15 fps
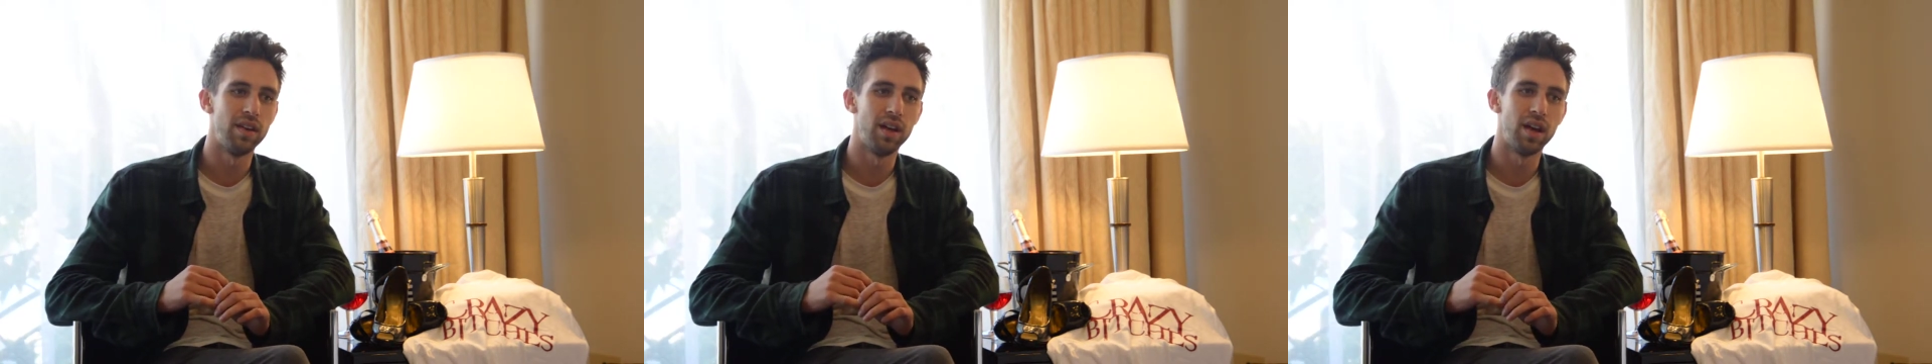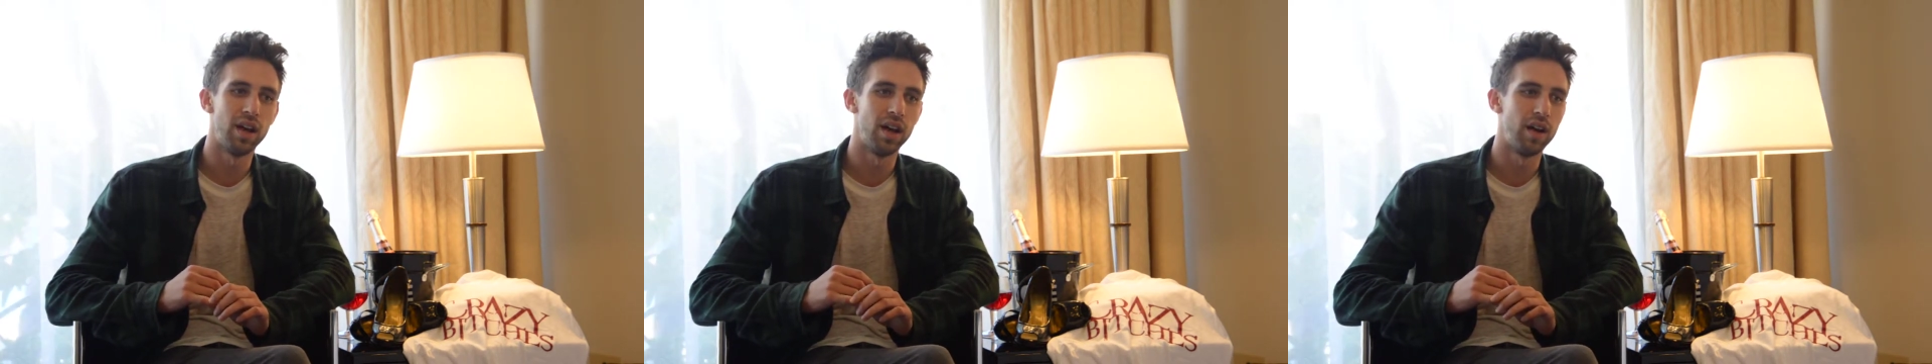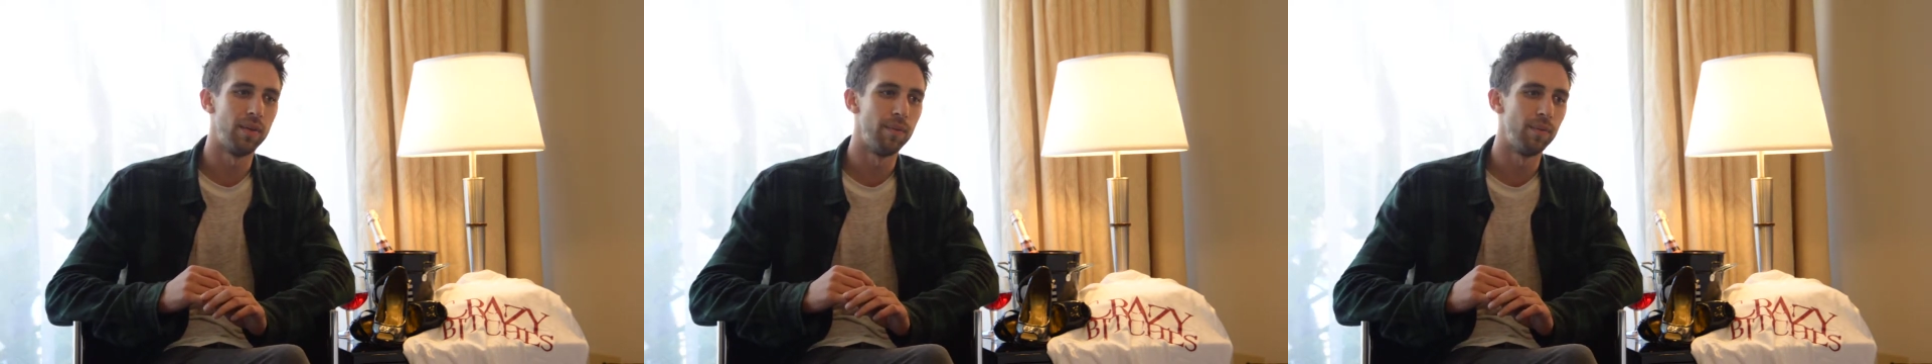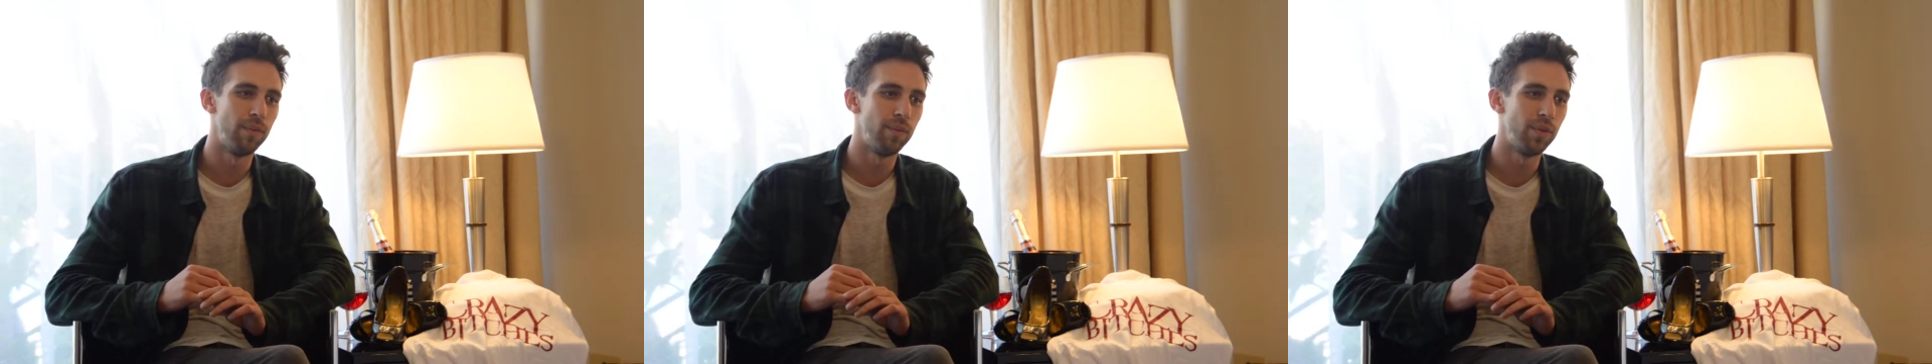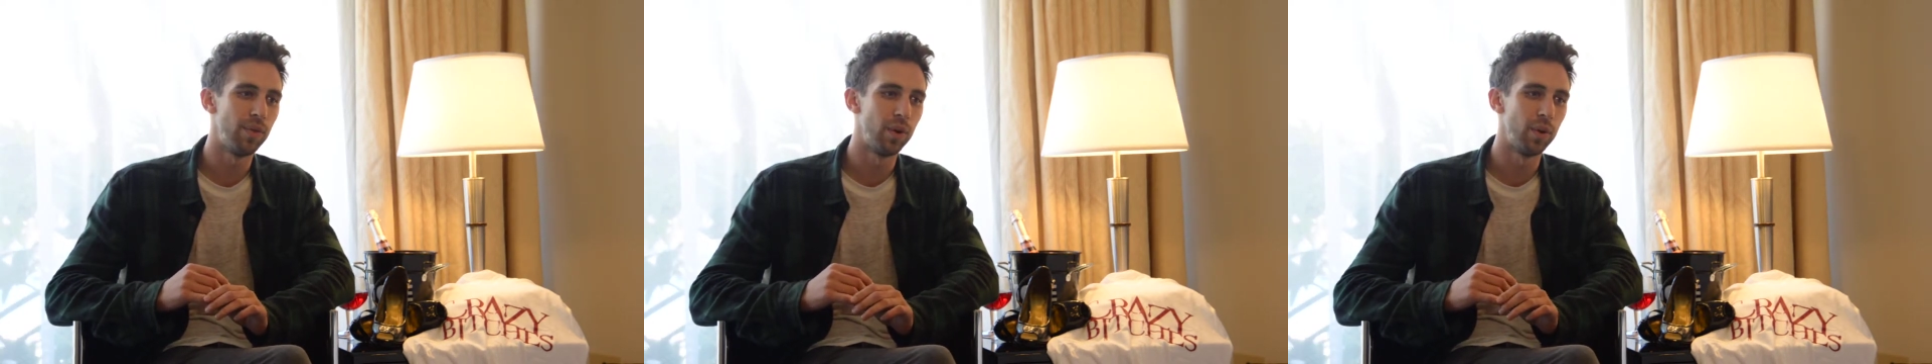
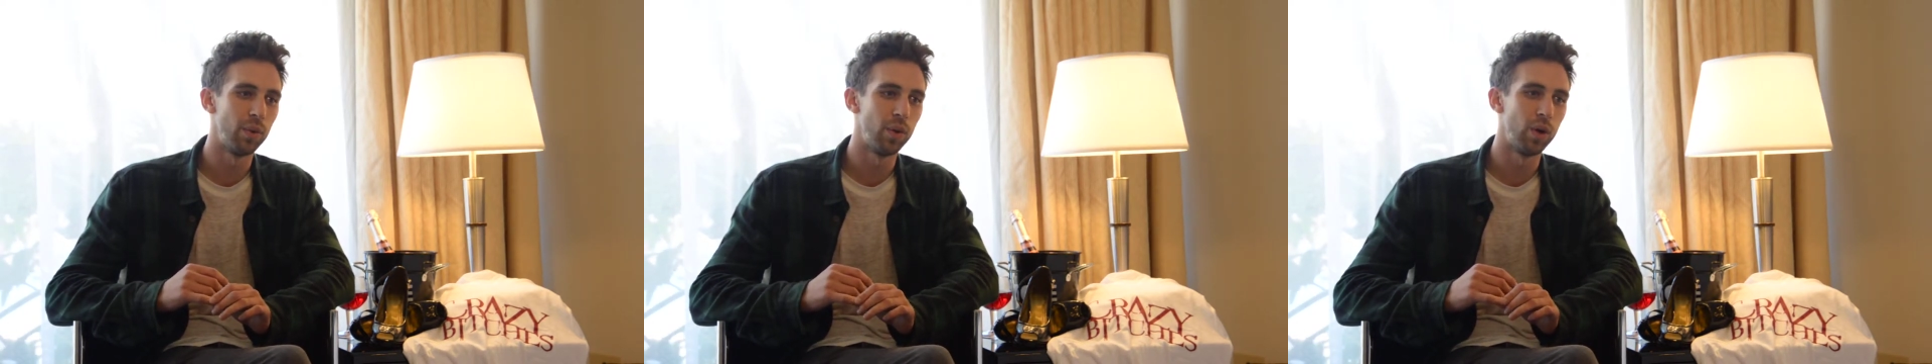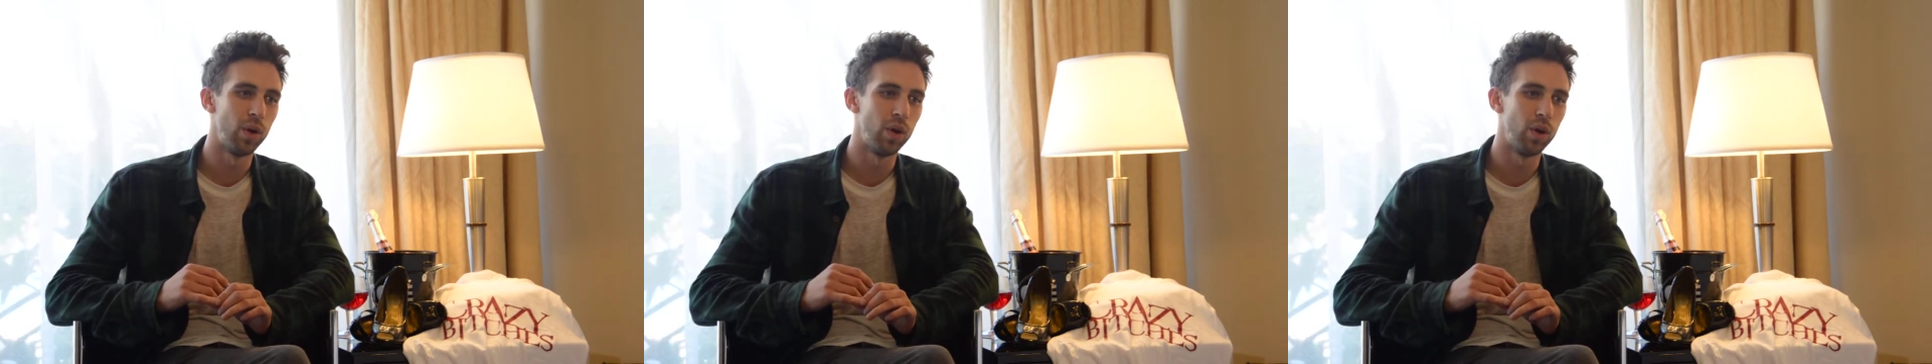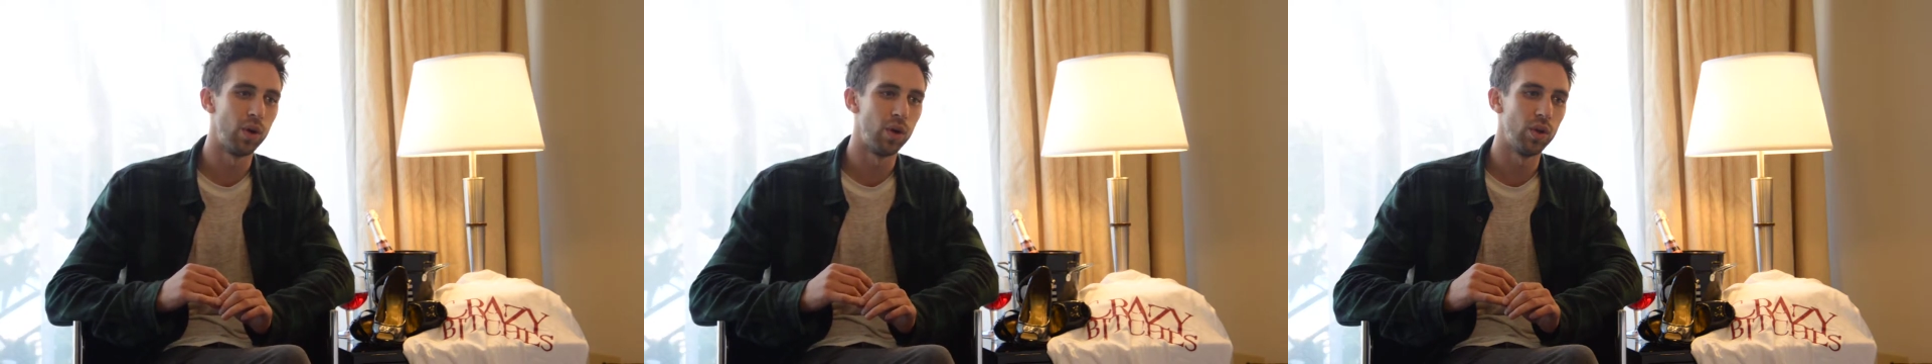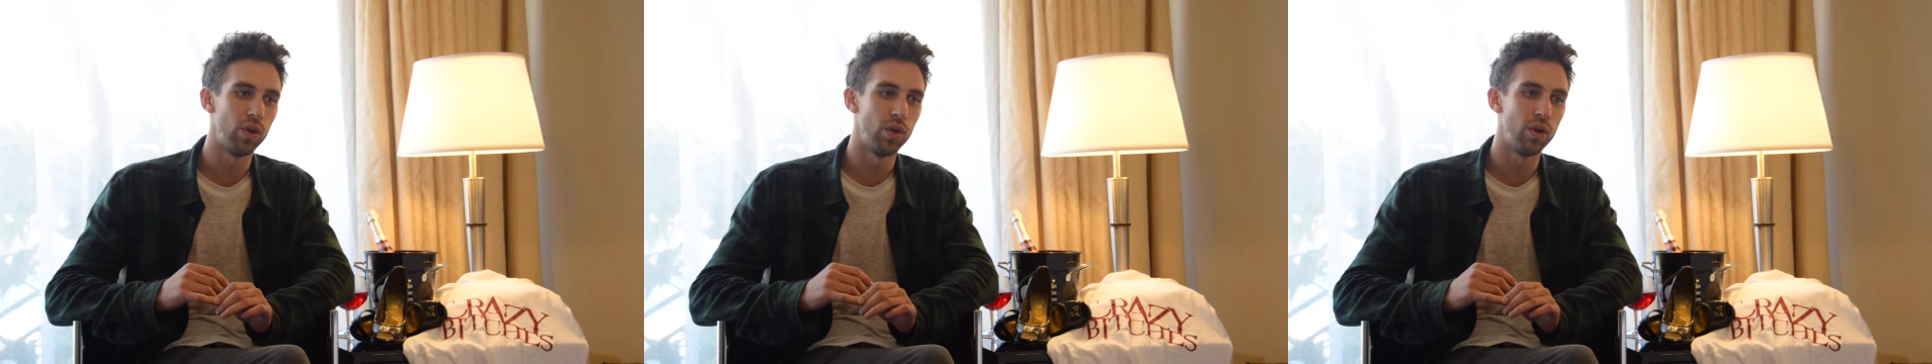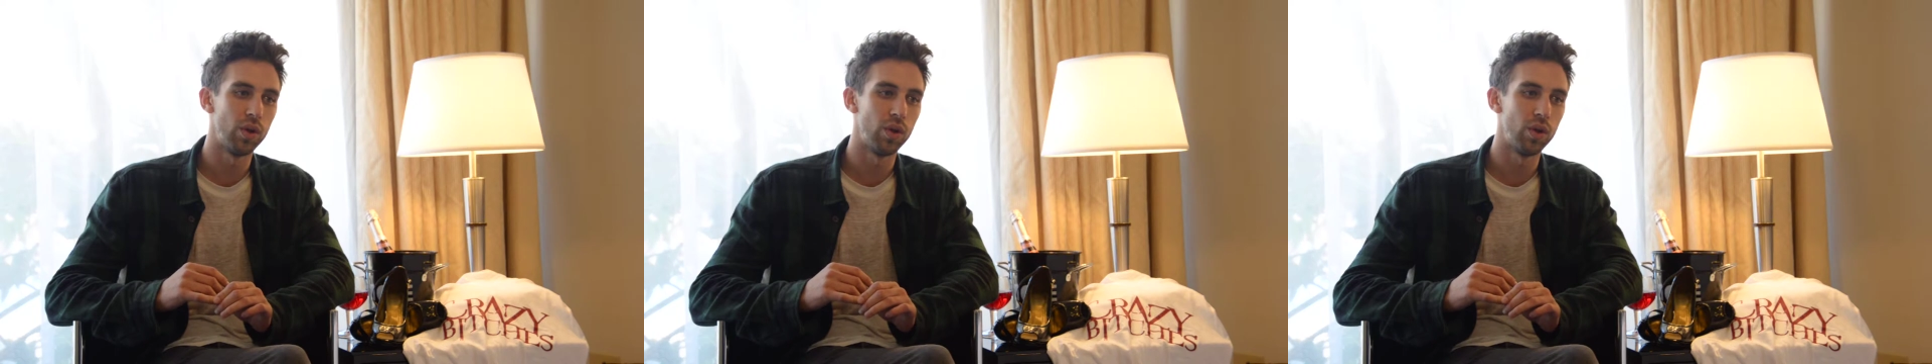The role